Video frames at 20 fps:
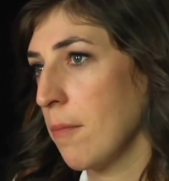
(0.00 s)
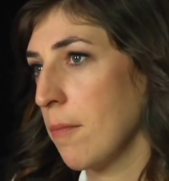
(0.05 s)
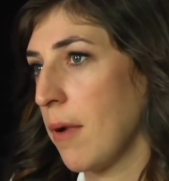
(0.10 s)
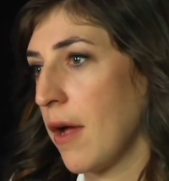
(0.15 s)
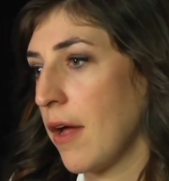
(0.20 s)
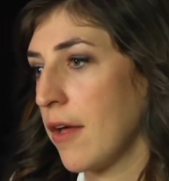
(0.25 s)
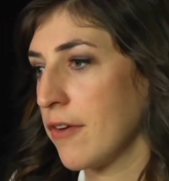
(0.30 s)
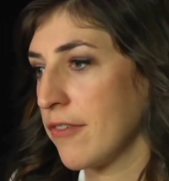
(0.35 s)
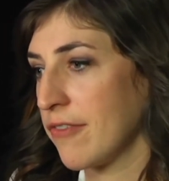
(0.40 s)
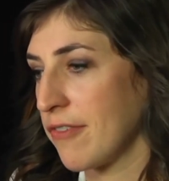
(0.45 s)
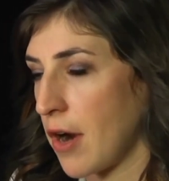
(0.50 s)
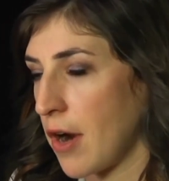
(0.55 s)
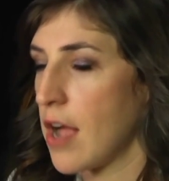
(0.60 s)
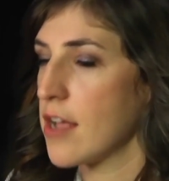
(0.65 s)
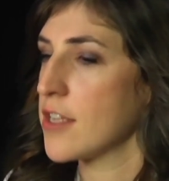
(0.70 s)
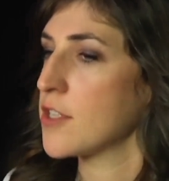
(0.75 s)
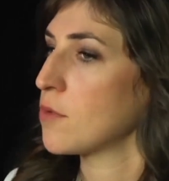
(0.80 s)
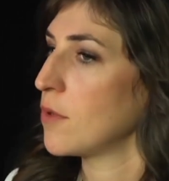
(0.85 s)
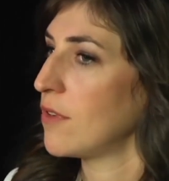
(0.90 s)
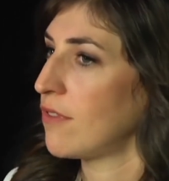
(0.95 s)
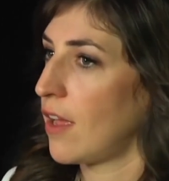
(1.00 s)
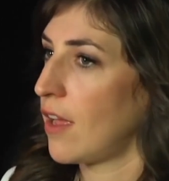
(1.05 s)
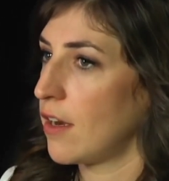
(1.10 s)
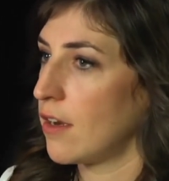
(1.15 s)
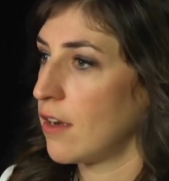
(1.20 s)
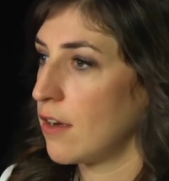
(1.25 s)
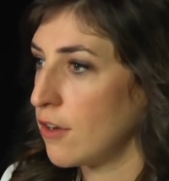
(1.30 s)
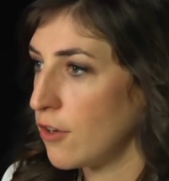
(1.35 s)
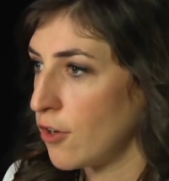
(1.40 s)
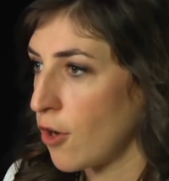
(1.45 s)
but for us we've
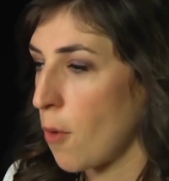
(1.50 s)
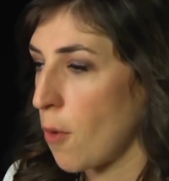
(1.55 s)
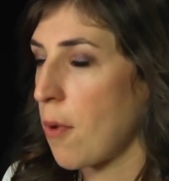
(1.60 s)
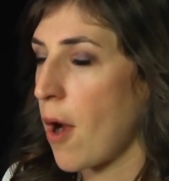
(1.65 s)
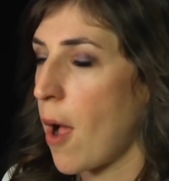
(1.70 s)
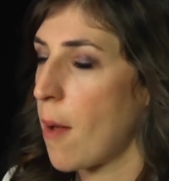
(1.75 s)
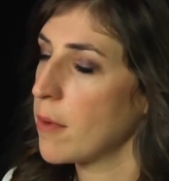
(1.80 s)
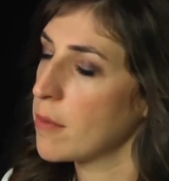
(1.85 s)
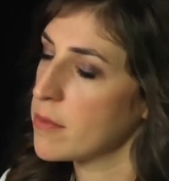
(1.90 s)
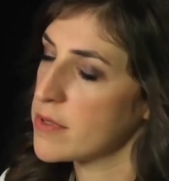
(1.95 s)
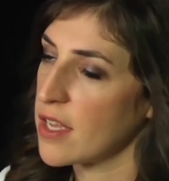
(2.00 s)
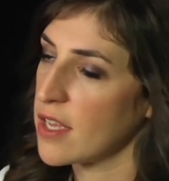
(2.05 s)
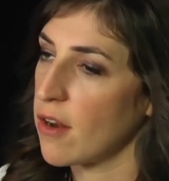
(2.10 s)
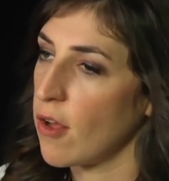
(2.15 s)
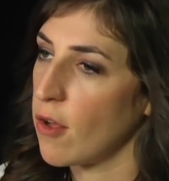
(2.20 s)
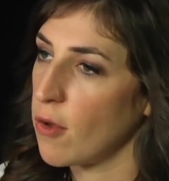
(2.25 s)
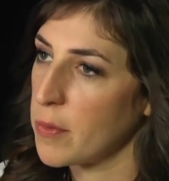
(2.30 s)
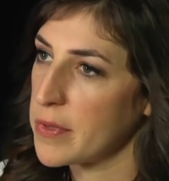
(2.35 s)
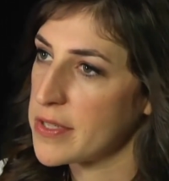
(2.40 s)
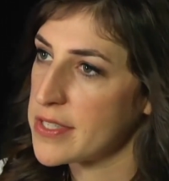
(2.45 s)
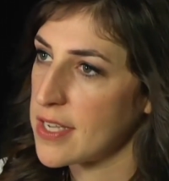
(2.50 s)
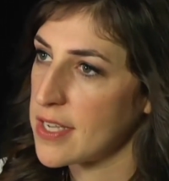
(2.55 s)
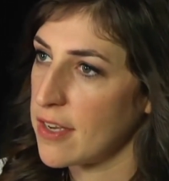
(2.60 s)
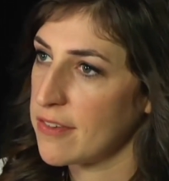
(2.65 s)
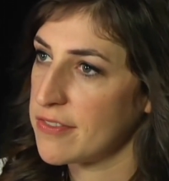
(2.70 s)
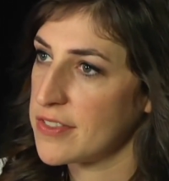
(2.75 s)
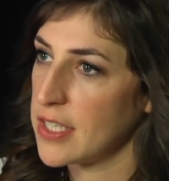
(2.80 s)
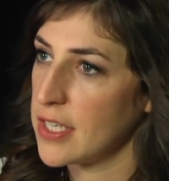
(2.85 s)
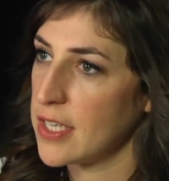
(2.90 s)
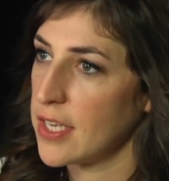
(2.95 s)
had no problems at all with
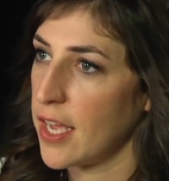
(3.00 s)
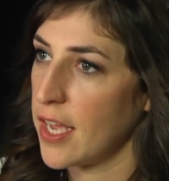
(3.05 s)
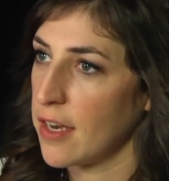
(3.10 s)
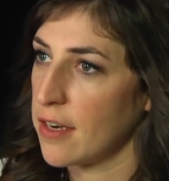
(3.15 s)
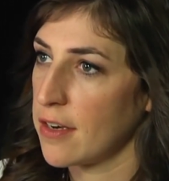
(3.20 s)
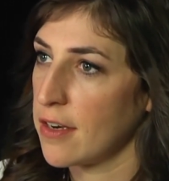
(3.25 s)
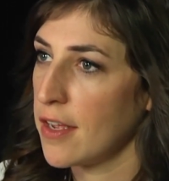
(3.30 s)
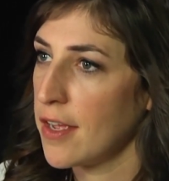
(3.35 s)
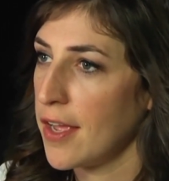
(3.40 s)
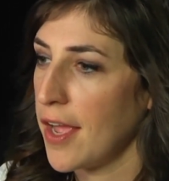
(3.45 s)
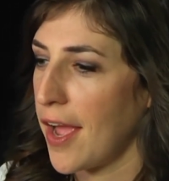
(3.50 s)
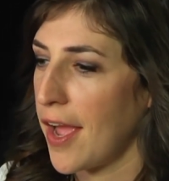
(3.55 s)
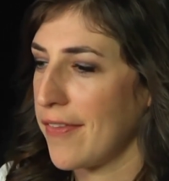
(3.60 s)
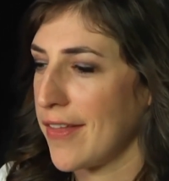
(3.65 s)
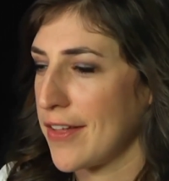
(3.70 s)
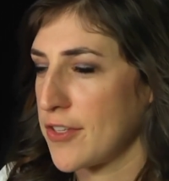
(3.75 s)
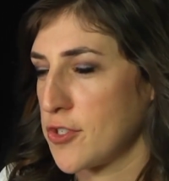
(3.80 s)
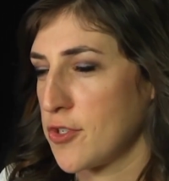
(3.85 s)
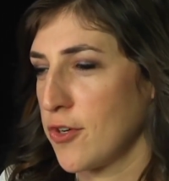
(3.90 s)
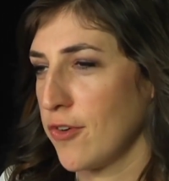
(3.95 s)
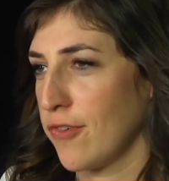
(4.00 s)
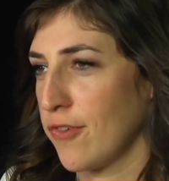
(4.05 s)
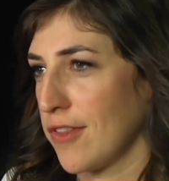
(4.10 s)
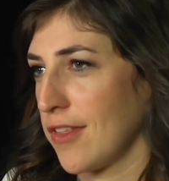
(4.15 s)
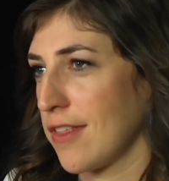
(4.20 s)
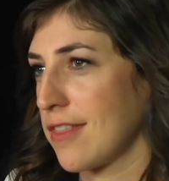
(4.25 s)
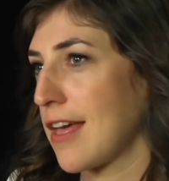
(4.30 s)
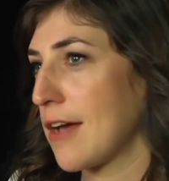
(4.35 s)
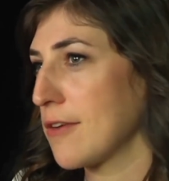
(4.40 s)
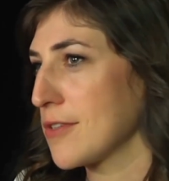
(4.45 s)
safety, and that's true for
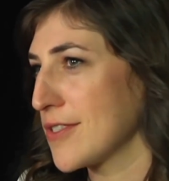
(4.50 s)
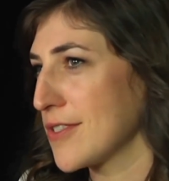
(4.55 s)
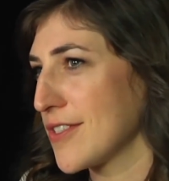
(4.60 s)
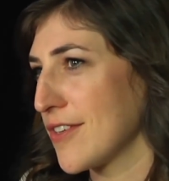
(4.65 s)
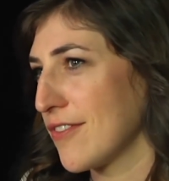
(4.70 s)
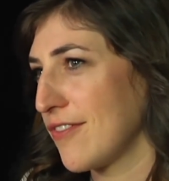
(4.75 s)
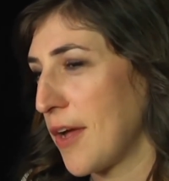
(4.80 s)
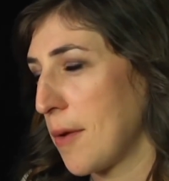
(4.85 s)
the thousands of